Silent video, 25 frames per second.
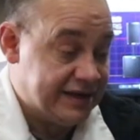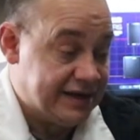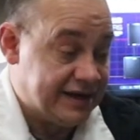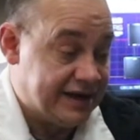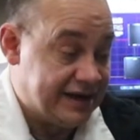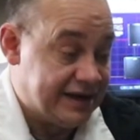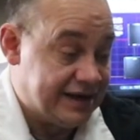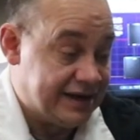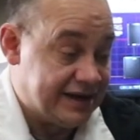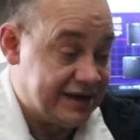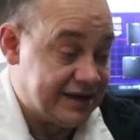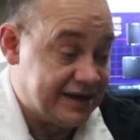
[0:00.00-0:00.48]

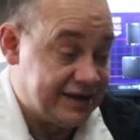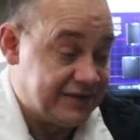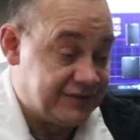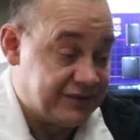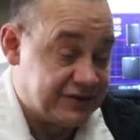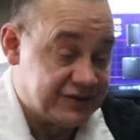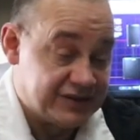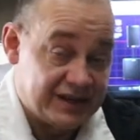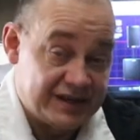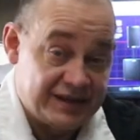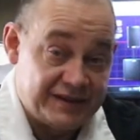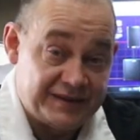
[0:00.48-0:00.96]
If
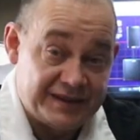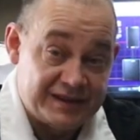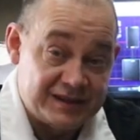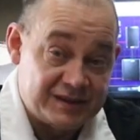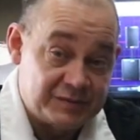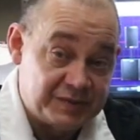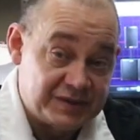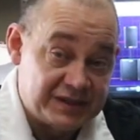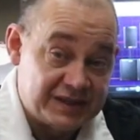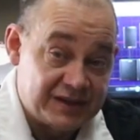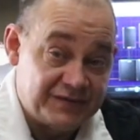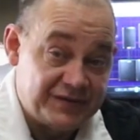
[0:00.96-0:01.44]
there's anything
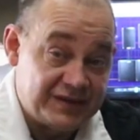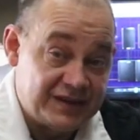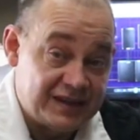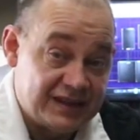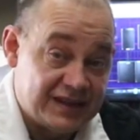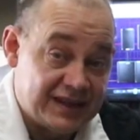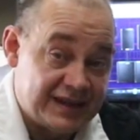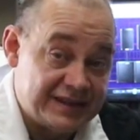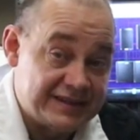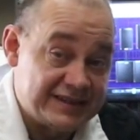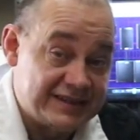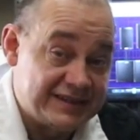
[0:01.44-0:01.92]
specific you'd
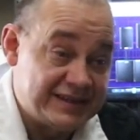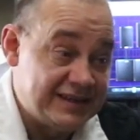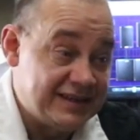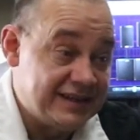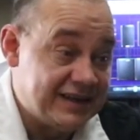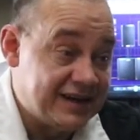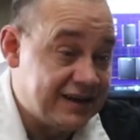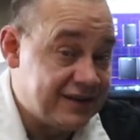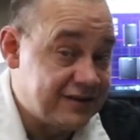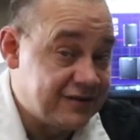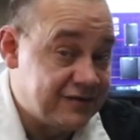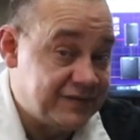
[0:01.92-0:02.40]
like to see
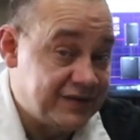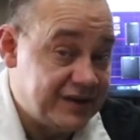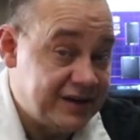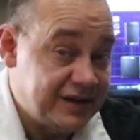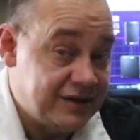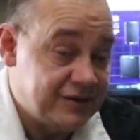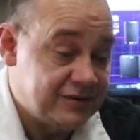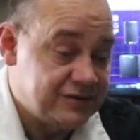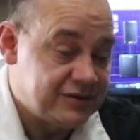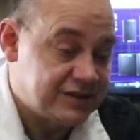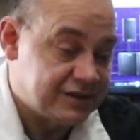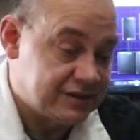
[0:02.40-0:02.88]
in other
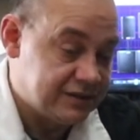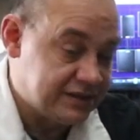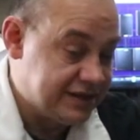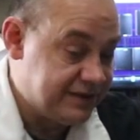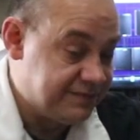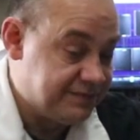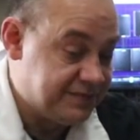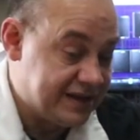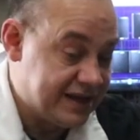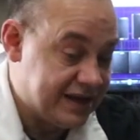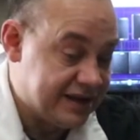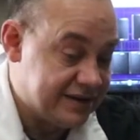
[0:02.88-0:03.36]
videos,
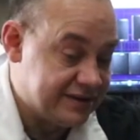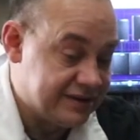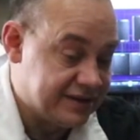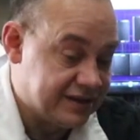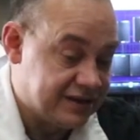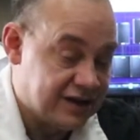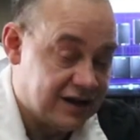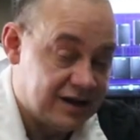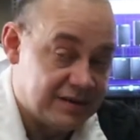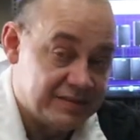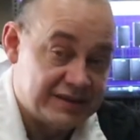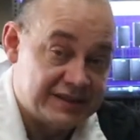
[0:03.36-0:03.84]
leave them down in the
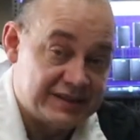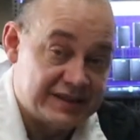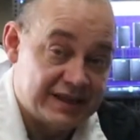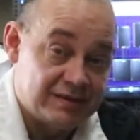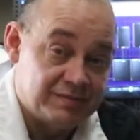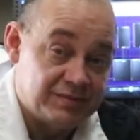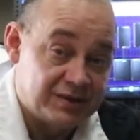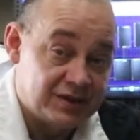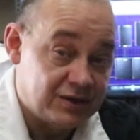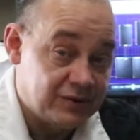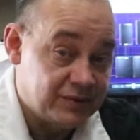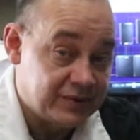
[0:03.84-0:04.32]
comments
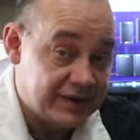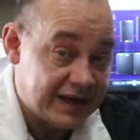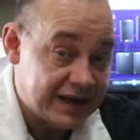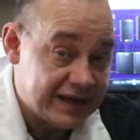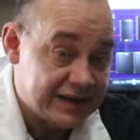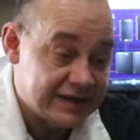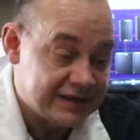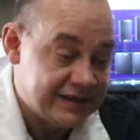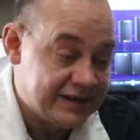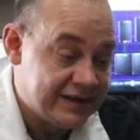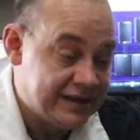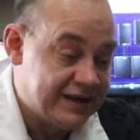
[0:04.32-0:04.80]
down below
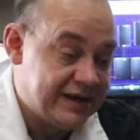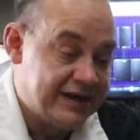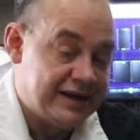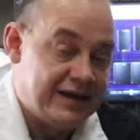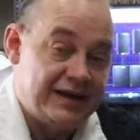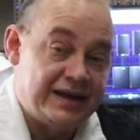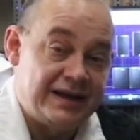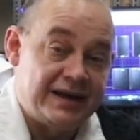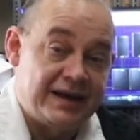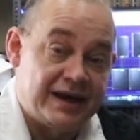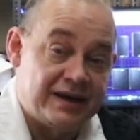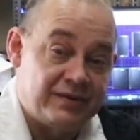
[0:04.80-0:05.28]
again.
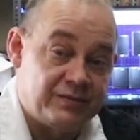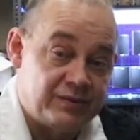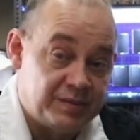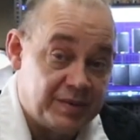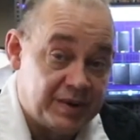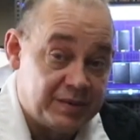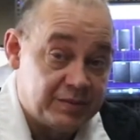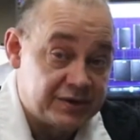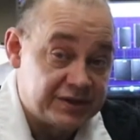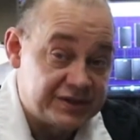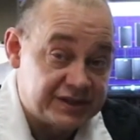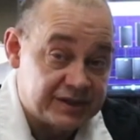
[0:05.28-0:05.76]
And again,
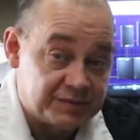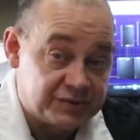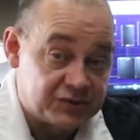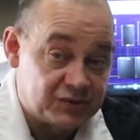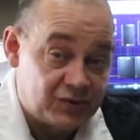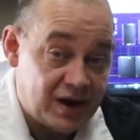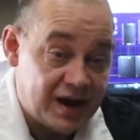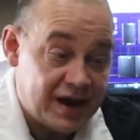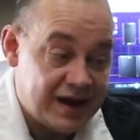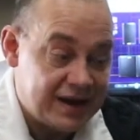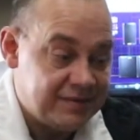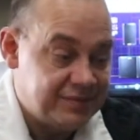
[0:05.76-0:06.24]
remember to
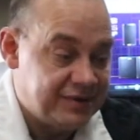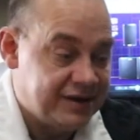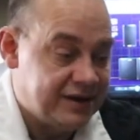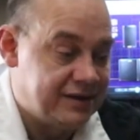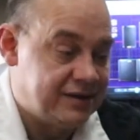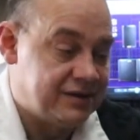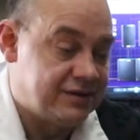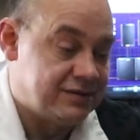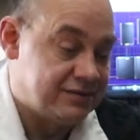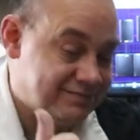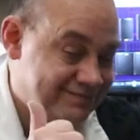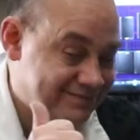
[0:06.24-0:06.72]
subscribe.
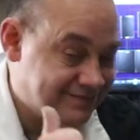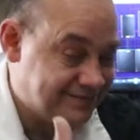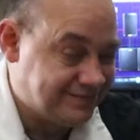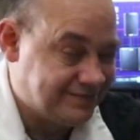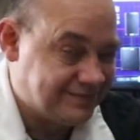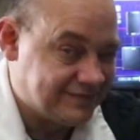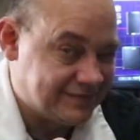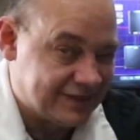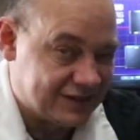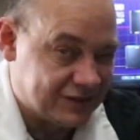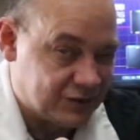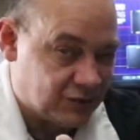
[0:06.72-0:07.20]

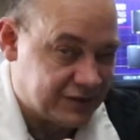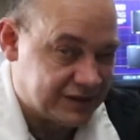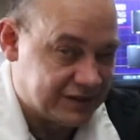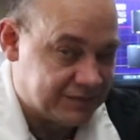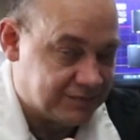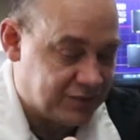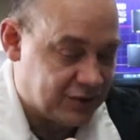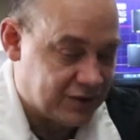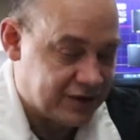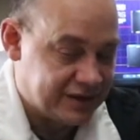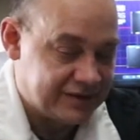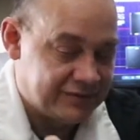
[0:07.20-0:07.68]
It's always
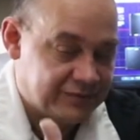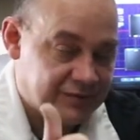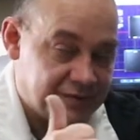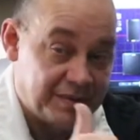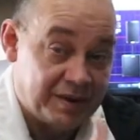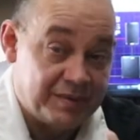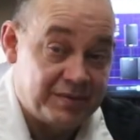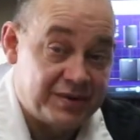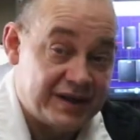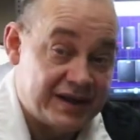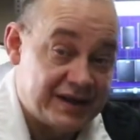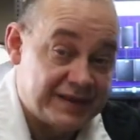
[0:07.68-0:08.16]
important.
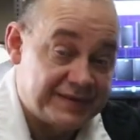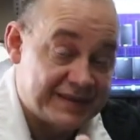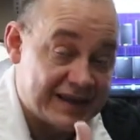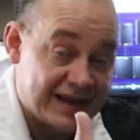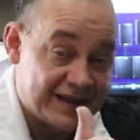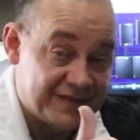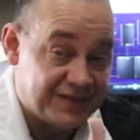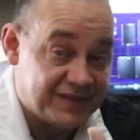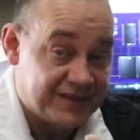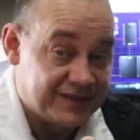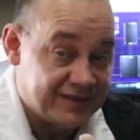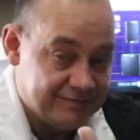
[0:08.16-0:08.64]
Remember to hit
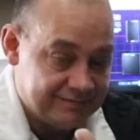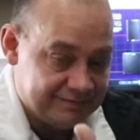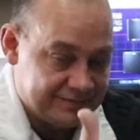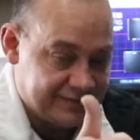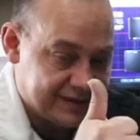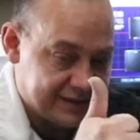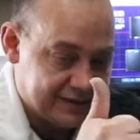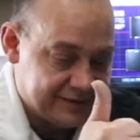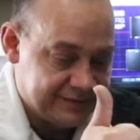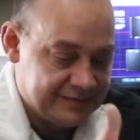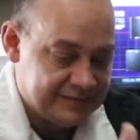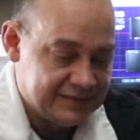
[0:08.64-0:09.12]
that
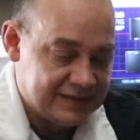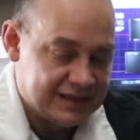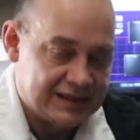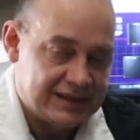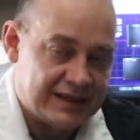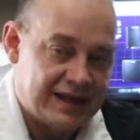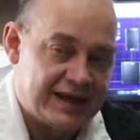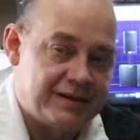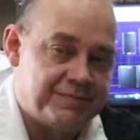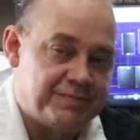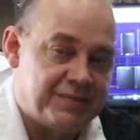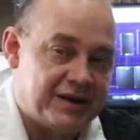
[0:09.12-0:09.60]

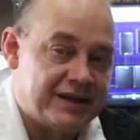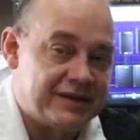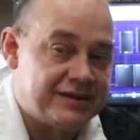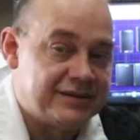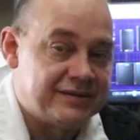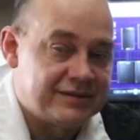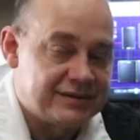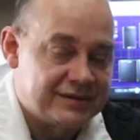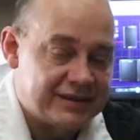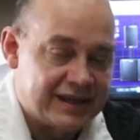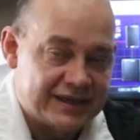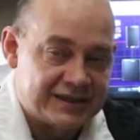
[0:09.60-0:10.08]
like
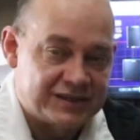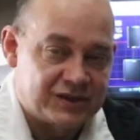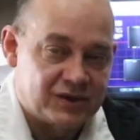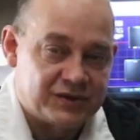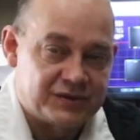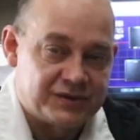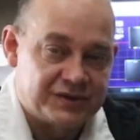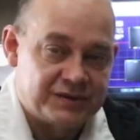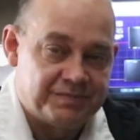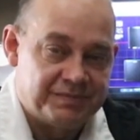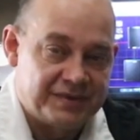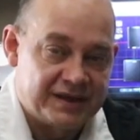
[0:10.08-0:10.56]
button. That's
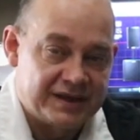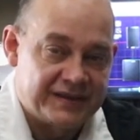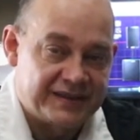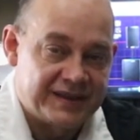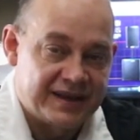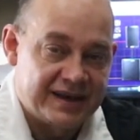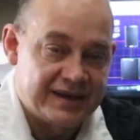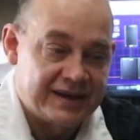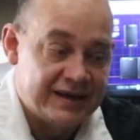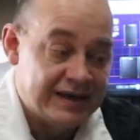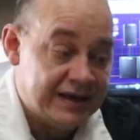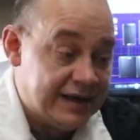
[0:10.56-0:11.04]
always a big
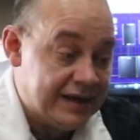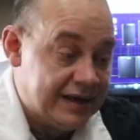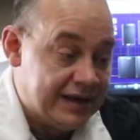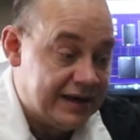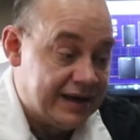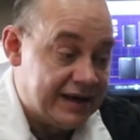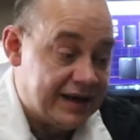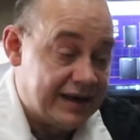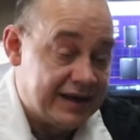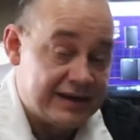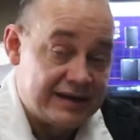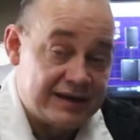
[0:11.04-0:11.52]
thing.
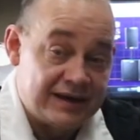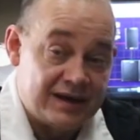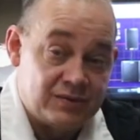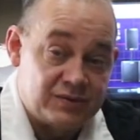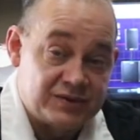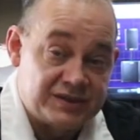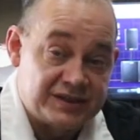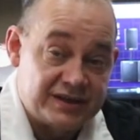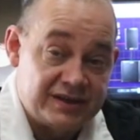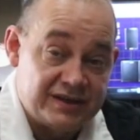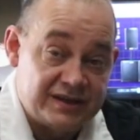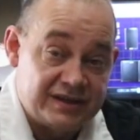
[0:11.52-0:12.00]
And we'll
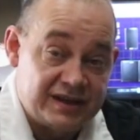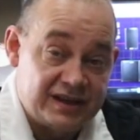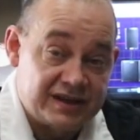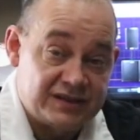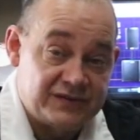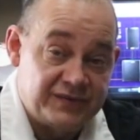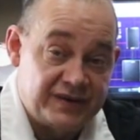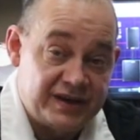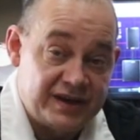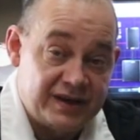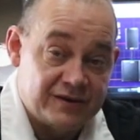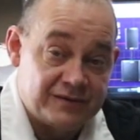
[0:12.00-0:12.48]
see you in the next
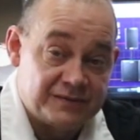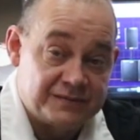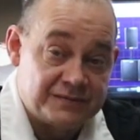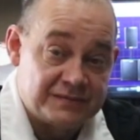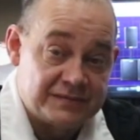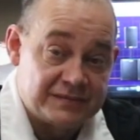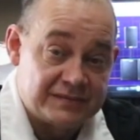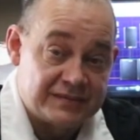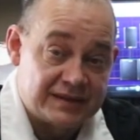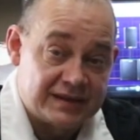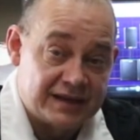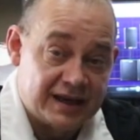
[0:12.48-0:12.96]
video.
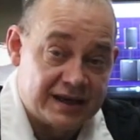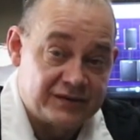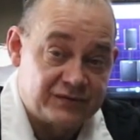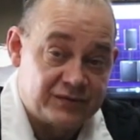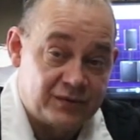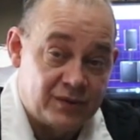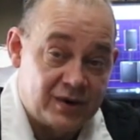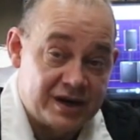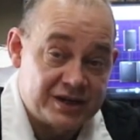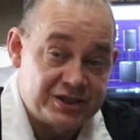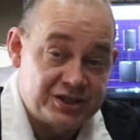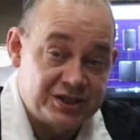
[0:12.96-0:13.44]
Thanks for
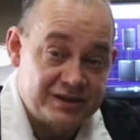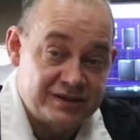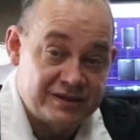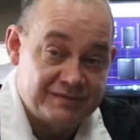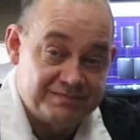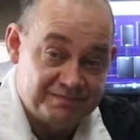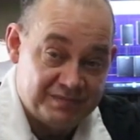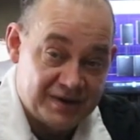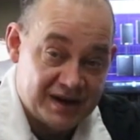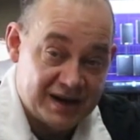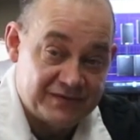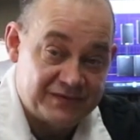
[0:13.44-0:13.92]
watching,
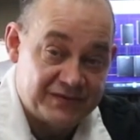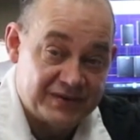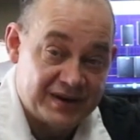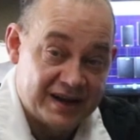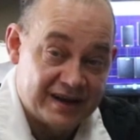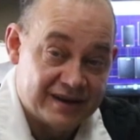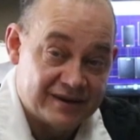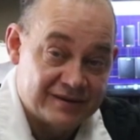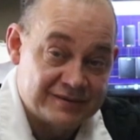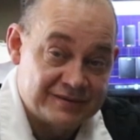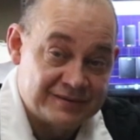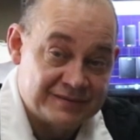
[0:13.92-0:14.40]
and bye for
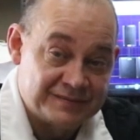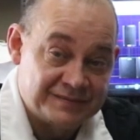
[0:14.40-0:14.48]
now.